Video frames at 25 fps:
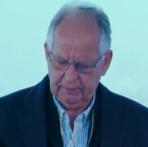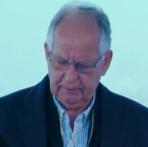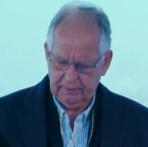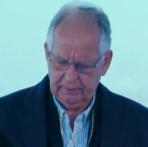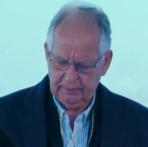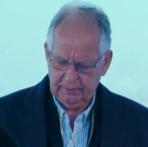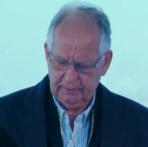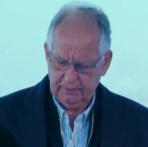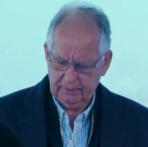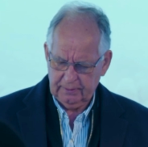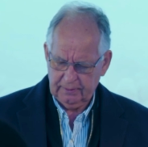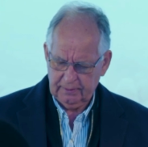
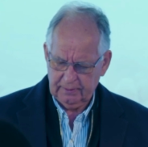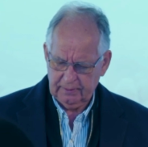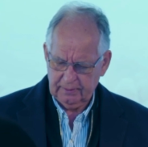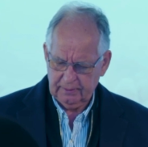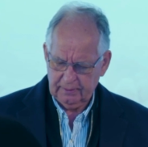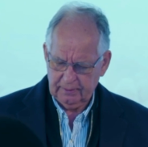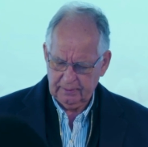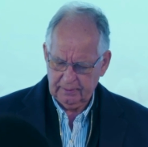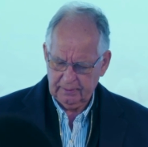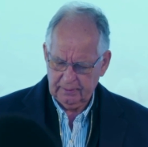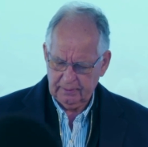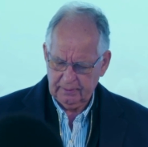
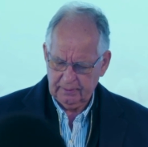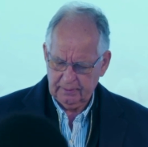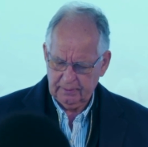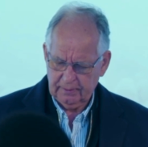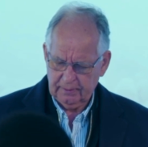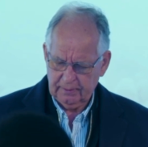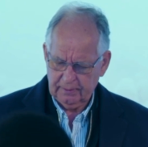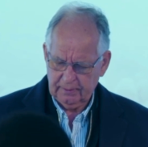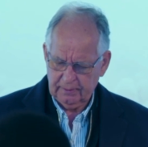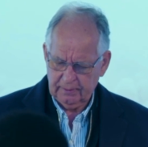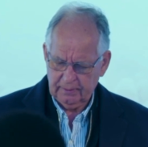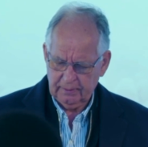
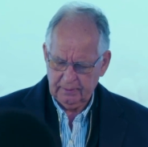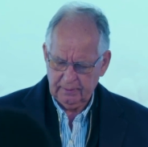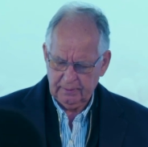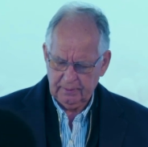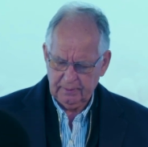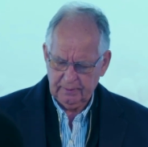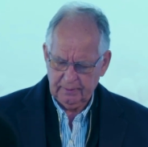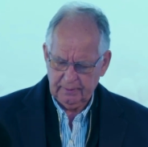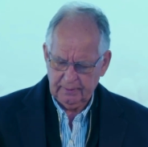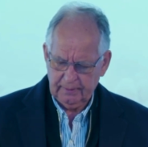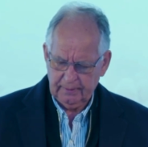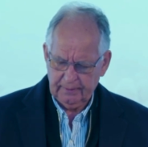
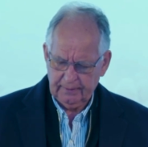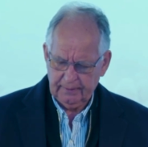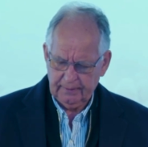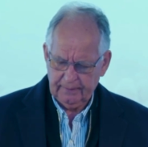Nobody speaks.